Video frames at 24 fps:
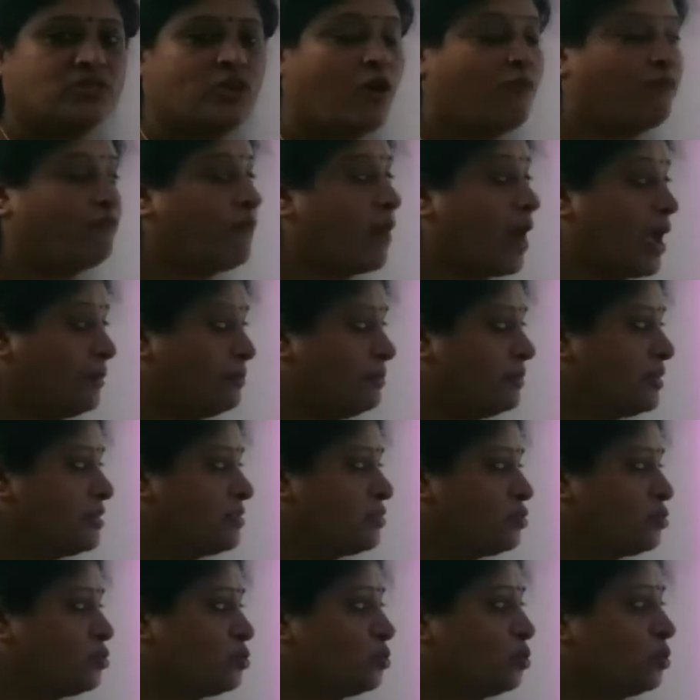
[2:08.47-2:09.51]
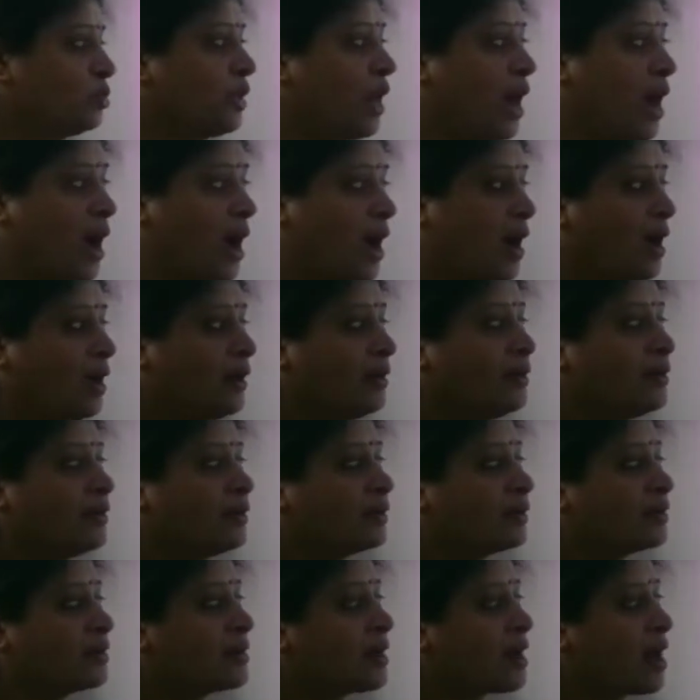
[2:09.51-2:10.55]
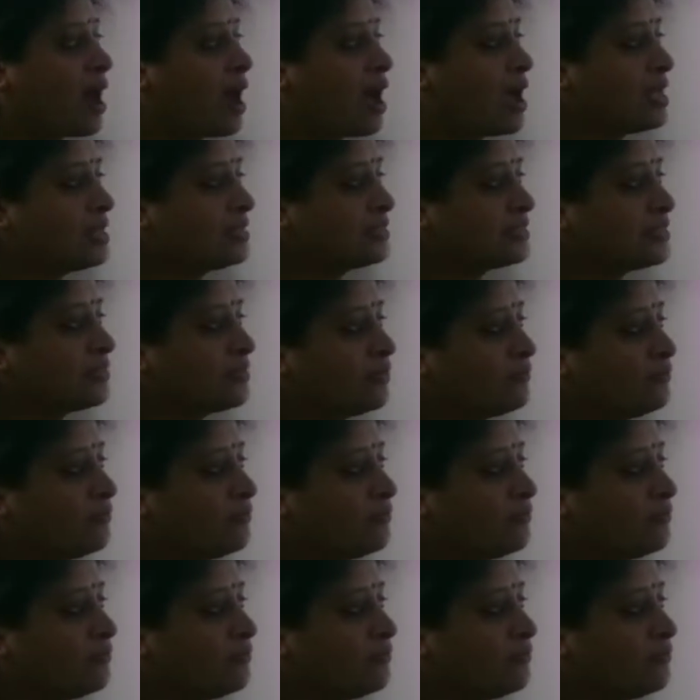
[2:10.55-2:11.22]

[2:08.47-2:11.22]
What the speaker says: of fibrous root are grass,